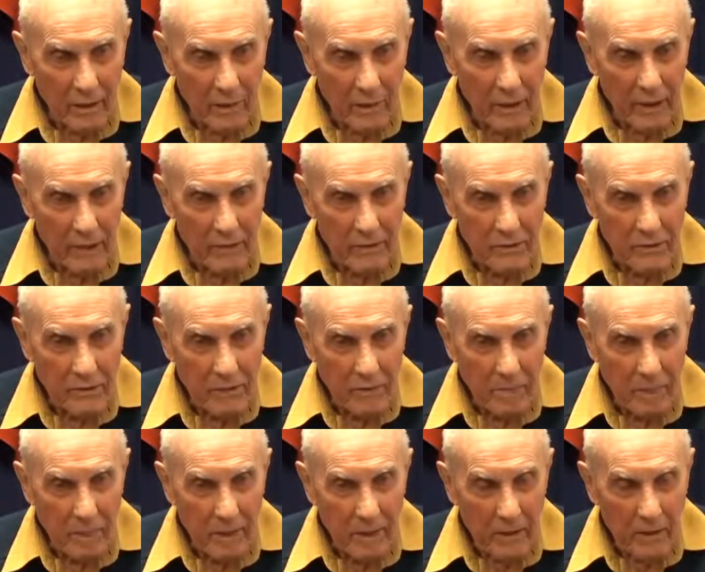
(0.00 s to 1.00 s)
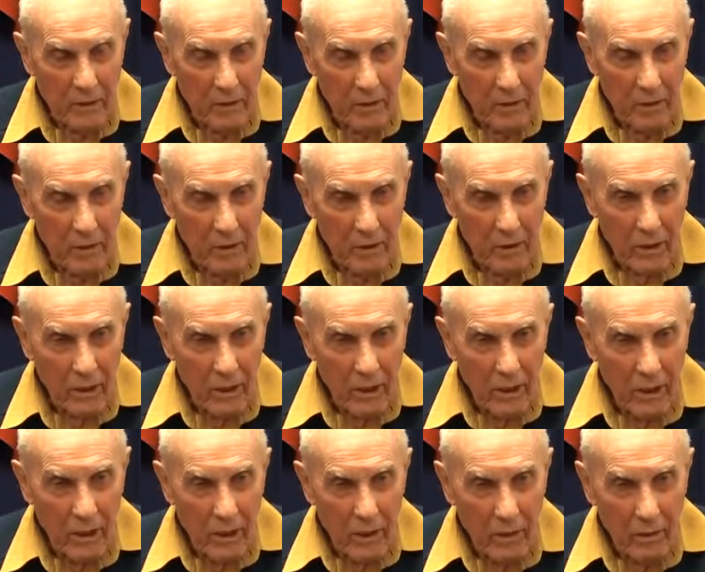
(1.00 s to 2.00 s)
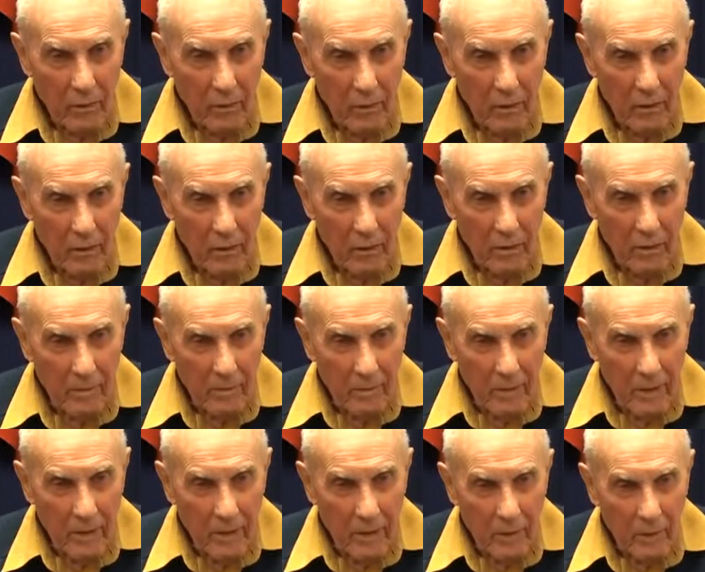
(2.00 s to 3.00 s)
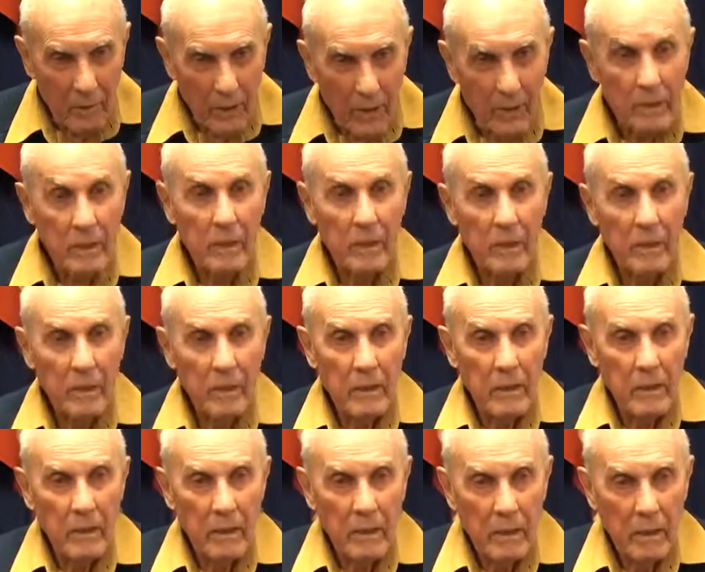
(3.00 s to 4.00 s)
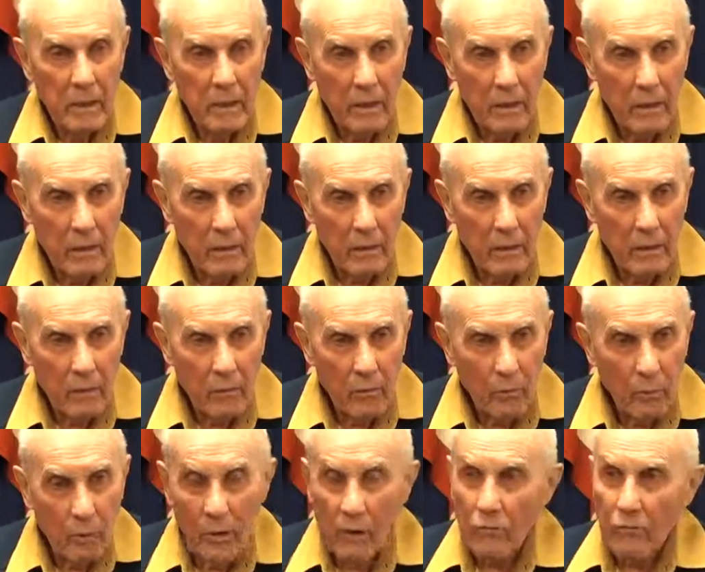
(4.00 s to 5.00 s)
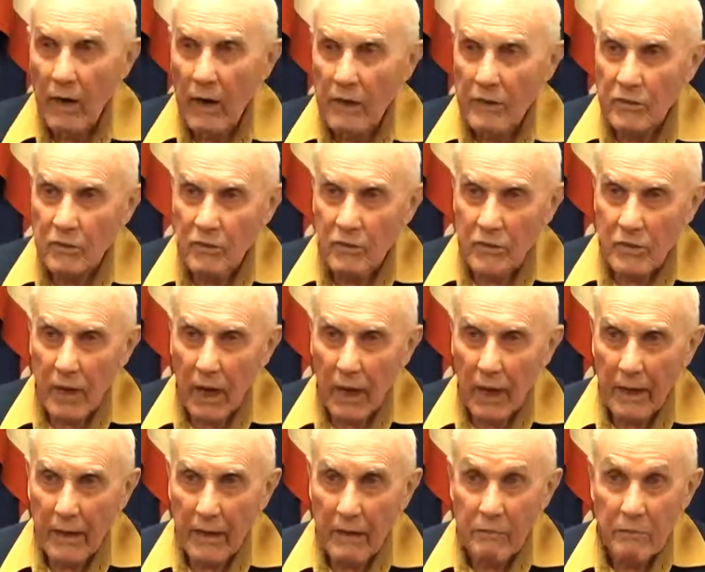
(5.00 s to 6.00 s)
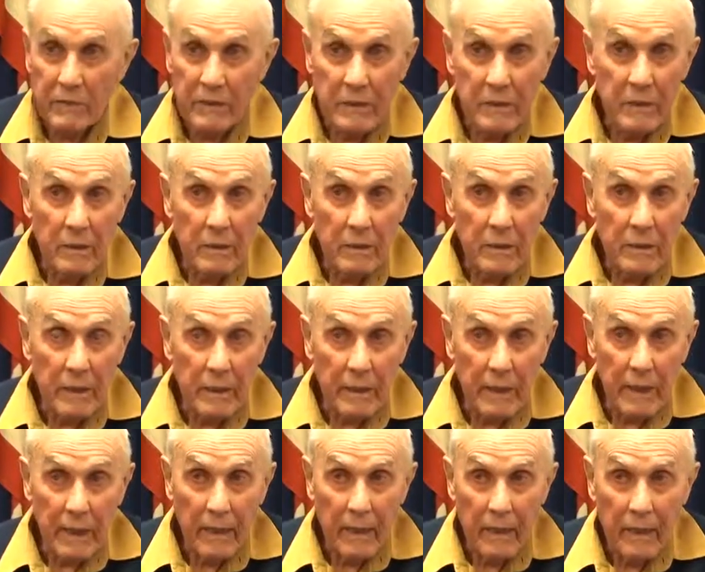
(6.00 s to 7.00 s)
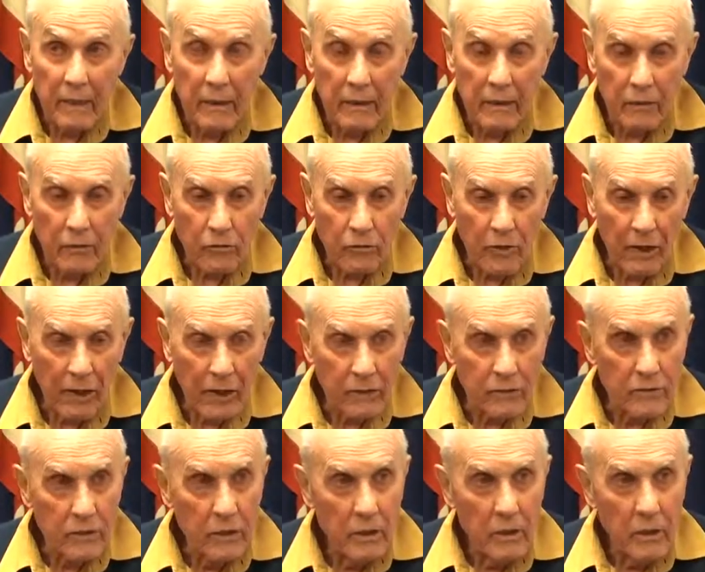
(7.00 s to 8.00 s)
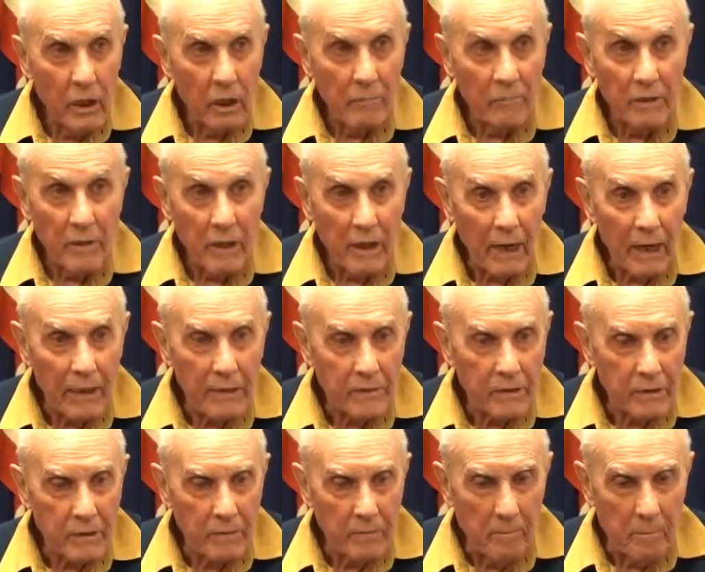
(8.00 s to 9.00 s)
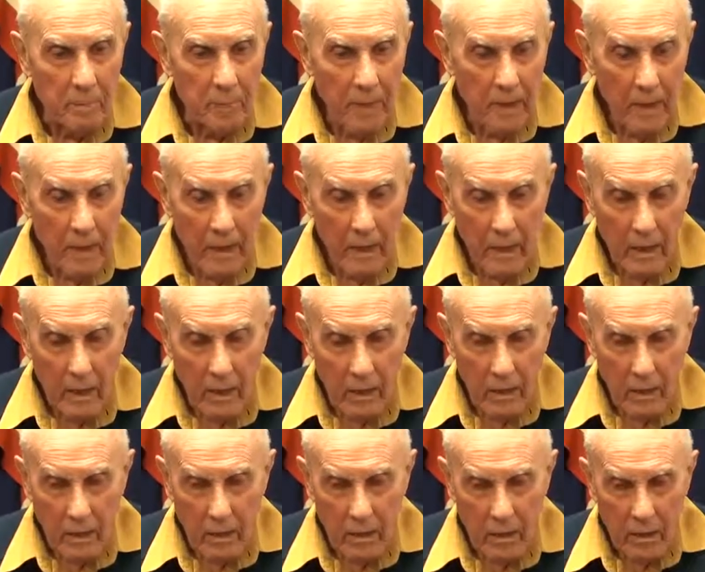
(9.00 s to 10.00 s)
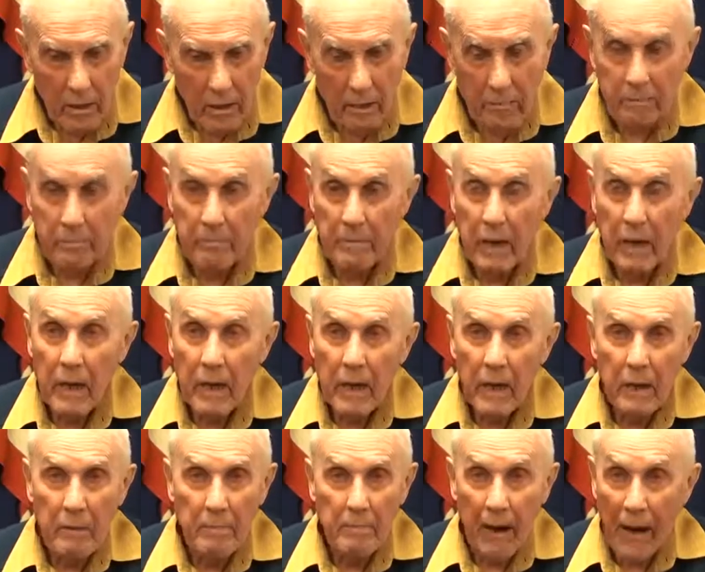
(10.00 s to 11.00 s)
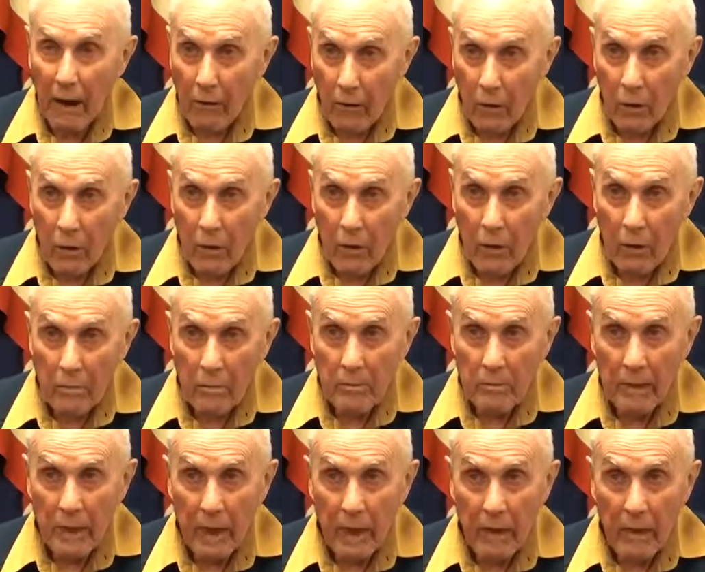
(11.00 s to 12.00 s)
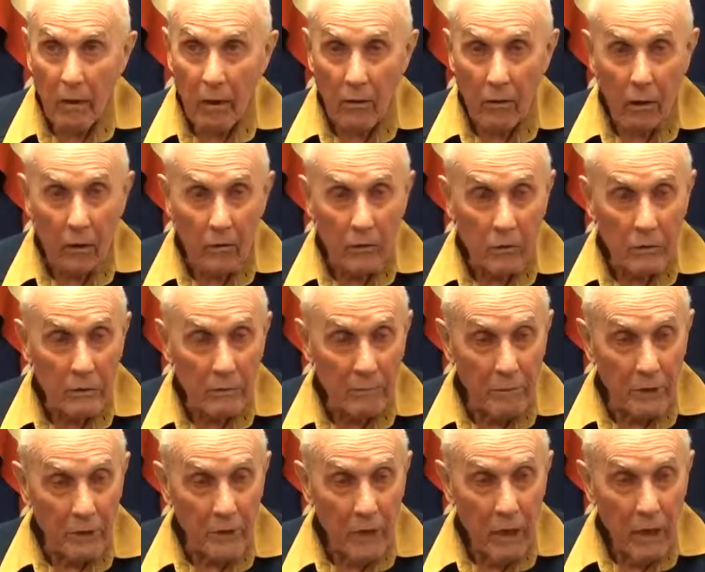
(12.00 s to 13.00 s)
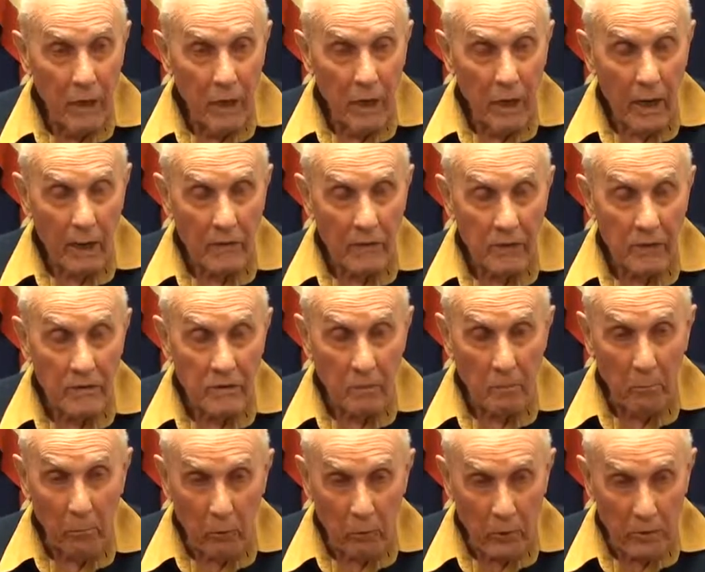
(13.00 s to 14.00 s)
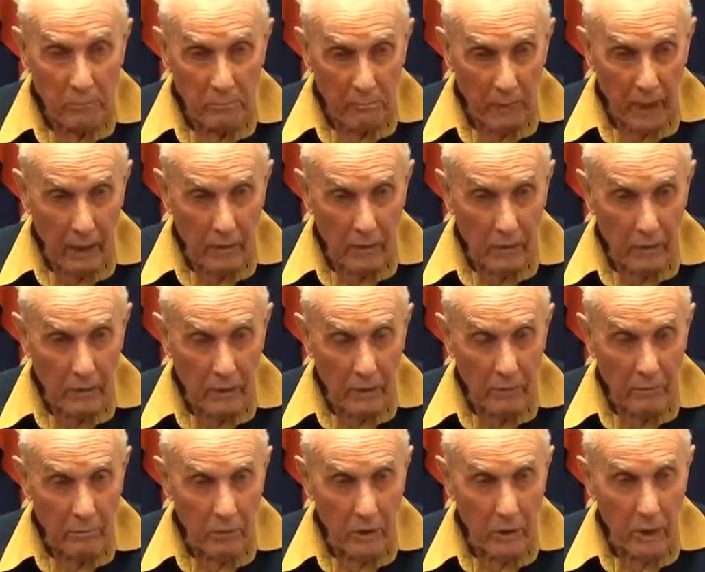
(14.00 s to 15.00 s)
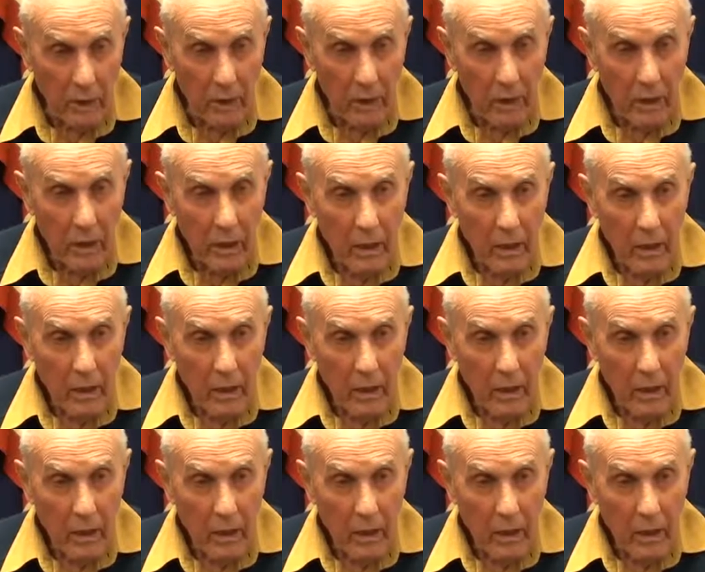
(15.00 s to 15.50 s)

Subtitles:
Queens, in New York, where when Will Rogers died. He was killed in a crash up in Alaska at Barrow, B-A-R-R-O-W, and there's a Point Barrow nearby.